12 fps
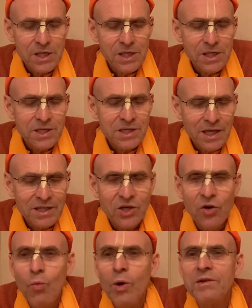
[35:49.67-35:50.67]
is not
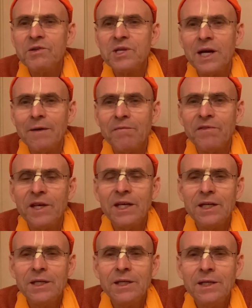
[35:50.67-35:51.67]
a one-time
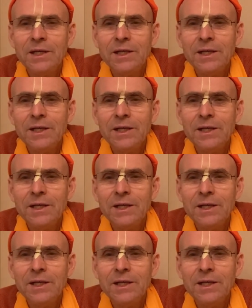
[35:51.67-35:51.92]
thing,